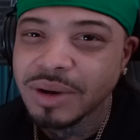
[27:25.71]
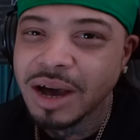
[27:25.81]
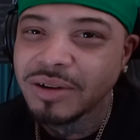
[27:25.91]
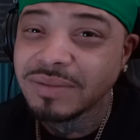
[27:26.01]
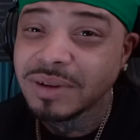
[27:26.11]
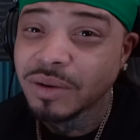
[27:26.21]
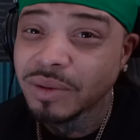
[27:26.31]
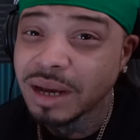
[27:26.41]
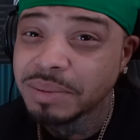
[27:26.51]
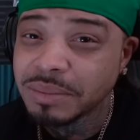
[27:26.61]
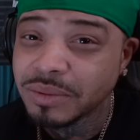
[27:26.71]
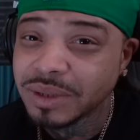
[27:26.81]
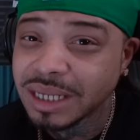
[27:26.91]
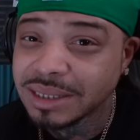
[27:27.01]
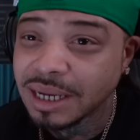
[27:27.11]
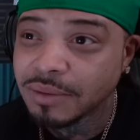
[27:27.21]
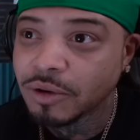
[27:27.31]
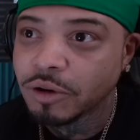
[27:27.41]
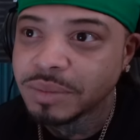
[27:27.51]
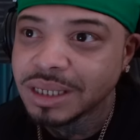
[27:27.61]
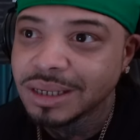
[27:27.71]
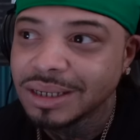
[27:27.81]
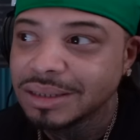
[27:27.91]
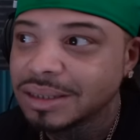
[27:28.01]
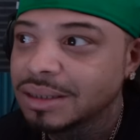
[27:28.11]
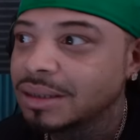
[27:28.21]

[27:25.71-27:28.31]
I don't even correct people when they say it wrong because